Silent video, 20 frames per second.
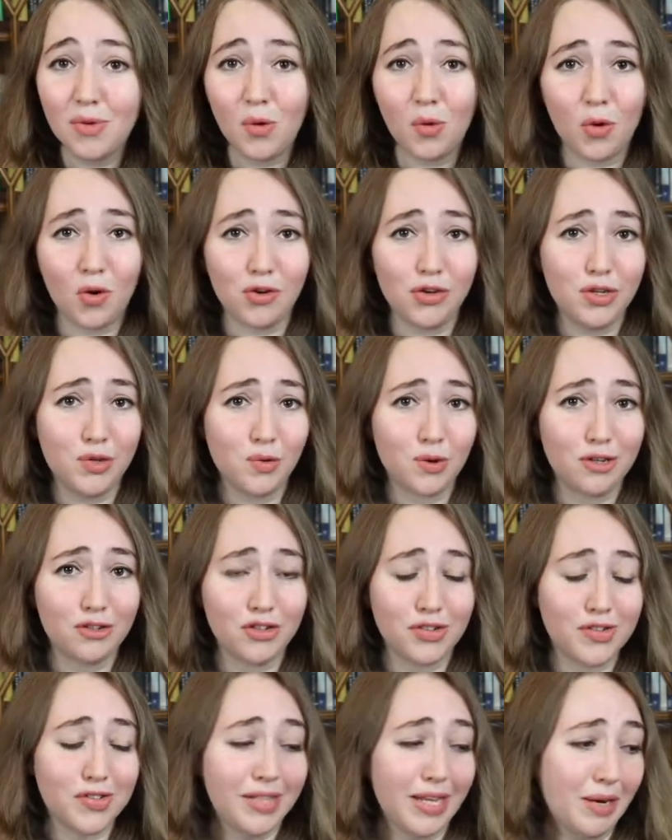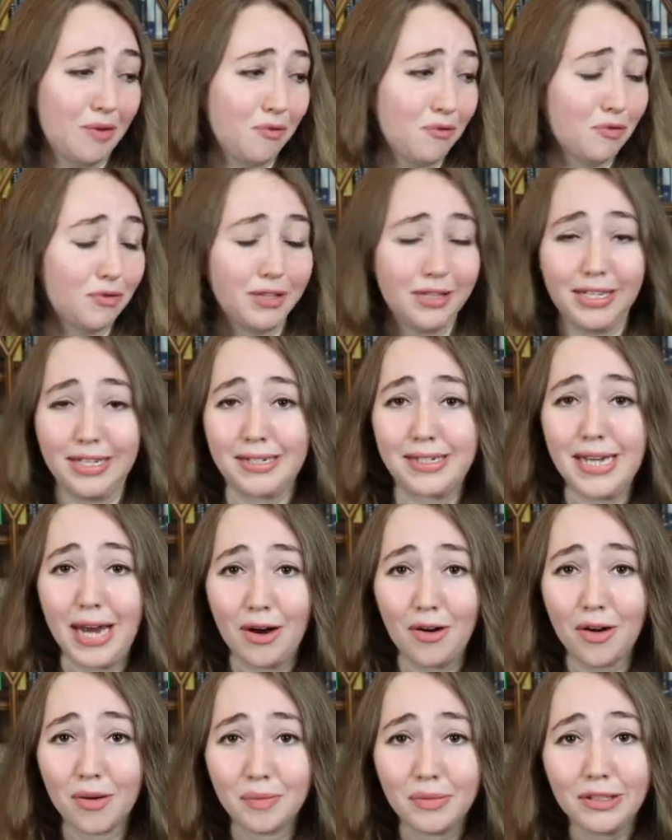or you are just like really
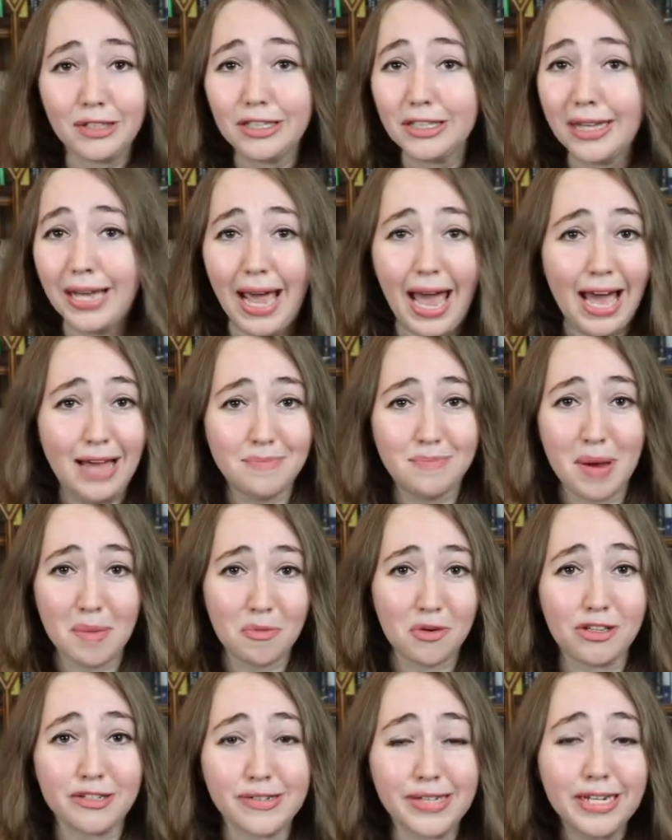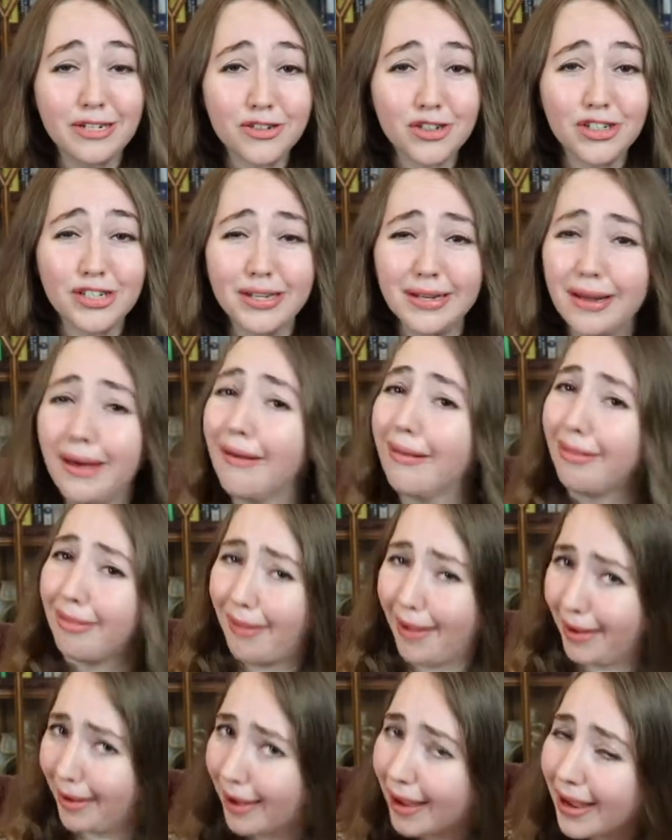terrible at memorization
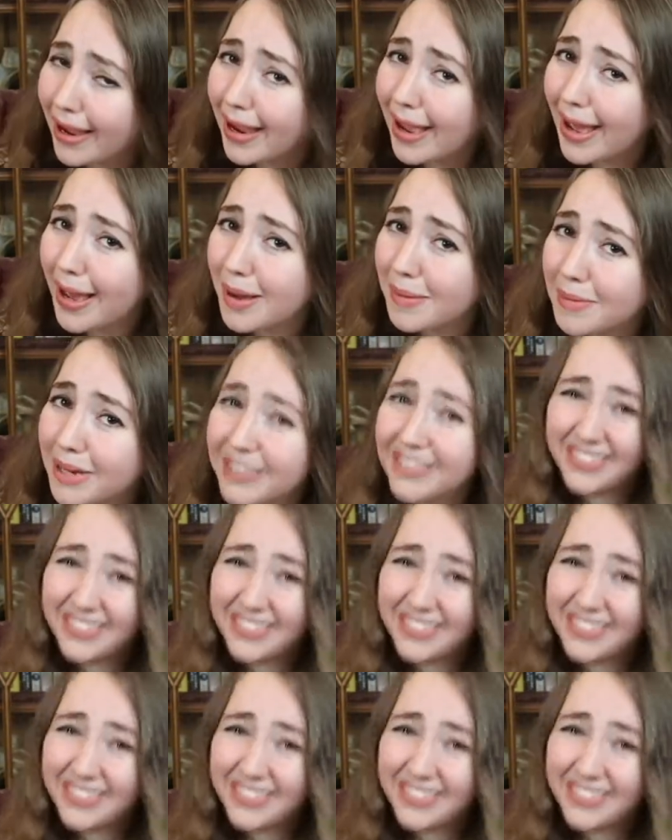like I am,